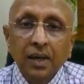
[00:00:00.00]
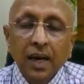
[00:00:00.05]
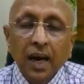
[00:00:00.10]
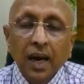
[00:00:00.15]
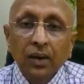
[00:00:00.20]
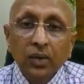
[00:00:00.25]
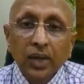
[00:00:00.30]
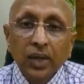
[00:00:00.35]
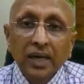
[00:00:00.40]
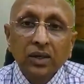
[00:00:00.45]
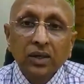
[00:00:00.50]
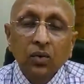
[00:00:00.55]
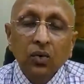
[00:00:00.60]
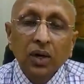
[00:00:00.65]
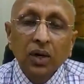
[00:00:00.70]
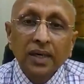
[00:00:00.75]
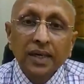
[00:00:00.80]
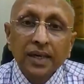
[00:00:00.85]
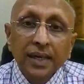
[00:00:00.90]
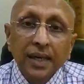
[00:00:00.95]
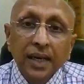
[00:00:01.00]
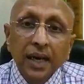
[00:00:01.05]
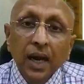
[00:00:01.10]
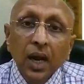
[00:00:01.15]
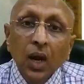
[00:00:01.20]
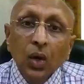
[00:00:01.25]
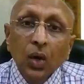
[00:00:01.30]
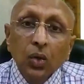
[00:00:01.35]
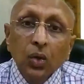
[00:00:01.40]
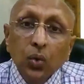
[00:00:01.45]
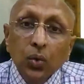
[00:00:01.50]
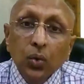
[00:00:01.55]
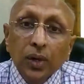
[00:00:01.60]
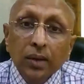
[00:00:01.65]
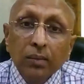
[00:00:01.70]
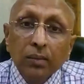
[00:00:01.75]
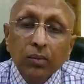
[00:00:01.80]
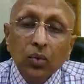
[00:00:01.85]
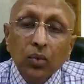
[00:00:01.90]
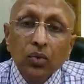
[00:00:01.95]
to
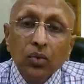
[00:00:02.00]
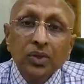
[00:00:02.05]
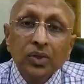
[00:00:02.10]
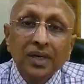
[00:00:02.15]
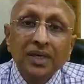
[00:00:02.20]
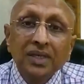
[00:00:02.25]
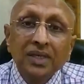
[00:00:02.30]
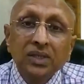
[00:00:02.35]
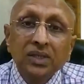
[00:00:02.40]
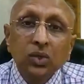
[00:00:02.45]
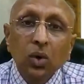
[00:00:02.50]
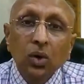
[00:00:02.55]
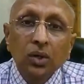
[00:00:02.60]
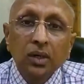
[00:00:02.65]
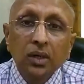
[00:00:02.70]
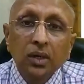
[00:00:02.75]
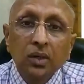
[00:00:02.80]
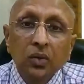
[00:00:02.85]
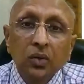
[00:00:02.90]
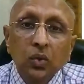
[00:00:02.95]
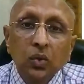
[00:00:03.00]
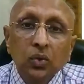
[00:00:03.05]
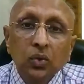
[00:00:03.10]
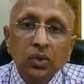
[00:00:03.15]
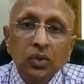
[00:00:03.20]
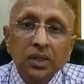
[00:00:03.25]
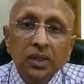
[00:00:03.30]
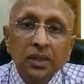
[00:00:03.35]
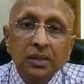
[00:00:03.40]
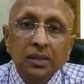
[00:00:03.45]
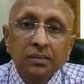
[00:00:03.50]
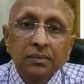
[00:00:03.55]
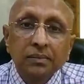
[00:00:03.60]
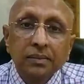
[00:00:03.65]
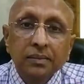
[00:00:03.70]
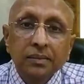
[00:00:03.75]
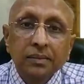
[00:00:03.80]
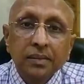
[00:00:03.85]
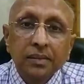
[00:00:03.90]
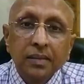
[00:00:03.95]
remove the disorder over there,
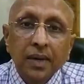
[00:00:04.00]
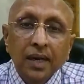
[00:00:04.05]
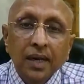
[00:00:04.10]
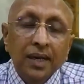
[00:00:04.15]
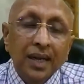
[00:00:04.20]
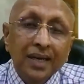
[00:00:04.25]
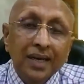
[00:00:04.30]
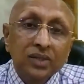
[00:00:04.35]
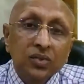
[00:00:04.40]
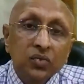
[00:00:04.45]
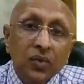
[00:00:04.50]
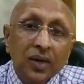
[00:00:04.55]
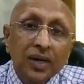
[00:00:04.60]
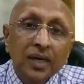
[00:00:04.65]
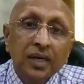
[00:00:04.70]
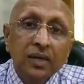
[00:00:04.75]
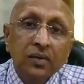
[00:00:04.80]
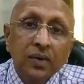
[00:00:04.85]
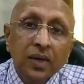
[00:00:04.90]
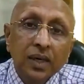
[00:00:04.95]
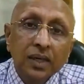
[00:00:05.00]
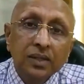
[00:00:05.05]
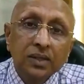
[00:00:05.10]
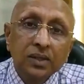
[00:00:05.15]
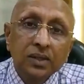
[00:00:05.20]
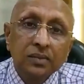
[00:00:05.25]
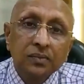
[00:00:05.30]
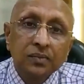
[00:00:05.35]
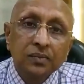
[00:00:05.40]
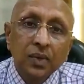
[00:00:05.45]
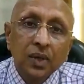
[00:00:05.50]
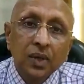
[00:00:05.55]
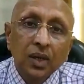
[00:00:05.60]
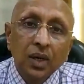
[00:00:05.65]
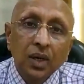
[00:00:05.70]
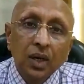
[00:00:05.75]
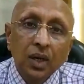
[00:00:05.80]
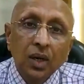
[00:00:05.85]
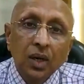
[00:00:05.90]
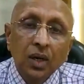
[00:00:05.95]
and that's why it works.
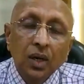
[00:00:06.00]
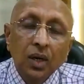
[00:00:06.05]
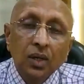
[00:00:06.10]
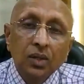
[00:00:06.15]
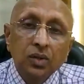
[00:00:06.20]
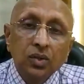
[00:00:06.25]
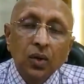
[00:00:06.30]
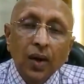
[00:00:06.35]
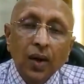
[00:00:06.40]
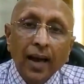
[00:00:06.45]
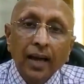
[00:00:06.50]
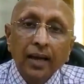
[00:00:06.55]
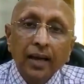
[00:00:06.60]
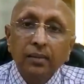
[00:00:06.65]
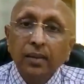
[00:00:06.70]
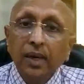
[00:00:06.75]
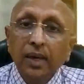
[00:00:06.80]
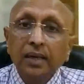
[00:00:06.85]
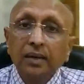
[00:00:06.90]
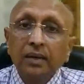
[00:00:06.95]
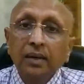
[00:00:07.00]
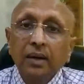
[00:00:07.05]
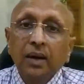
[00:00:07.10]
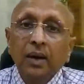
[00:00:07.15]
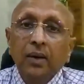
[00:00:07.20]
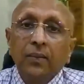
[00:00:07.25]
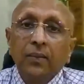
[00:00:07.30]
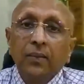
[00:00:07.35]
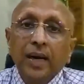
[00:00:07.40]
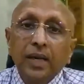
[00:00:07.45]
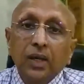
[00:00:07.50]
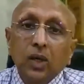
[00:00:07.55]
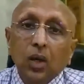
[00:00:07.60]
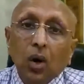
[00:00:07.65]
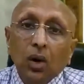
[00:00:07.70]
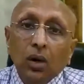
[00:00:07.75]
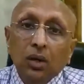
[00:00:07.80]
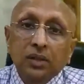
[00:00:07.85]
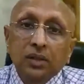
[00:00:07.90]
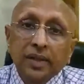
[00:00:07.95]
So Hahnemann, when
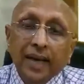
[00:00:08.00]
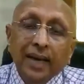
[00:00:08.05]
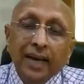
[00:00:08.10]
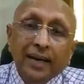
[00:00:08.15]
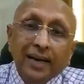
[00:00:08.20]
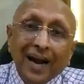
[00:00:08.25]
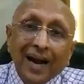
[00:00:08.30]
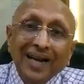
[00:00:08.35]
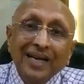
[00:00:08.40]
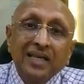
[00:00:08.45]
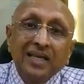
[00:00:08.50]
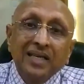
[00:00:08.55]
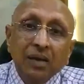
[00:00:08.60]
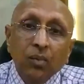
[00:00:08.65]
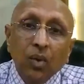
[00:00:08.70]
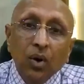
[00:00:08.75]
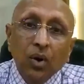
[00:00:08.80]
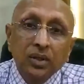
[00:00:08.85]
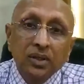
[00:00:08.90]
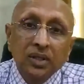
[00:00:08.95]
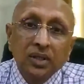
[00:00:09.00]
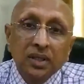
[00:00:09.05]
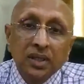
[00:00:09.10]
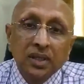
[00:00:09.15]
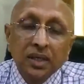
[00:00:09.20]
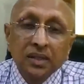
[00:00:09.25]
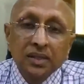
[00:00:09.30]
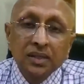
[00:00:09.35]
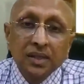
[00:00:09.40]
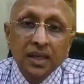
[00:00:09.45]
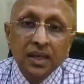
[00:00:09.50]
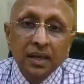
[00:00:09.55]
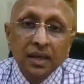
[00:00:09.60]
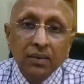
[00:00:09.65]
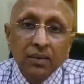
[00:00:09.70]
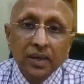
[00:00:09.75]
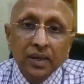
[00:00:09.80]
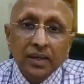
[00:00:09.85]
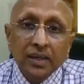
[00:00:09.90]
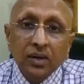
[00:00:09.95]
talks and writes about the things, he
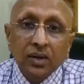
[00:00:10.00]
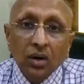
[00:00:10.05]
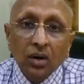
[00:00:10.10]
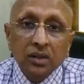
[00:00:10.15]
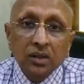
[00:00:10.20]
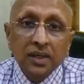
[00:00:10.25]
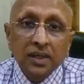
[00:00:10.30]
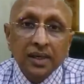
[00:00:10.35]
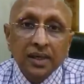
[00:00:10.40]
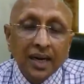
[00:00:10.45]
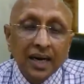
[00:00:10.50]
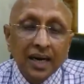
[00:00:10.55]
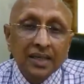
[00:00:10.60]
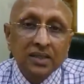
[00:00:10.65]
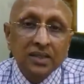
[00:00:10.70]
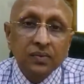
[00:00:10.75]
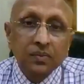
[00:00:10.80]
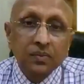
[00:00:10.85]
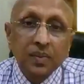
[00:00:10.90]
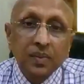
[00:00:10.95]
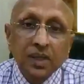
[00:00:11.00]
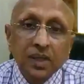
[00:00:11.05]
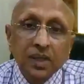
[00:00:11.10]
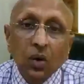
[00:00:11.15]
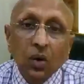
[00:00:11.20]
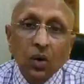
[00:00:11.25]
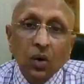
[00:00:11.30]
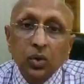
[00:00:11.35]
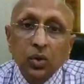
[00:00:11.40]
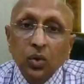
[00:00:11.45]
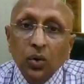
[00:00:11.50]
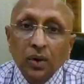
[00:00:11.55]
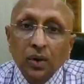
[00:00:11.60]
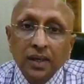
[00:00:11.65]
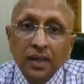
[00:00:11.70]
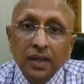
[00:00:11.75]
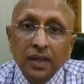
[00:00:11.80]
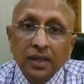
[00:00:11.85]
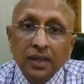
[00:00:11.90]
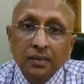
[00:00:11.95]
never talks and writes without knowing
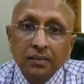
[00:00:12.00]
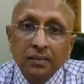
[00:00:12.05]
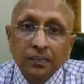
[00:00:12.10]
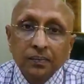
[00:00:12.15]
it,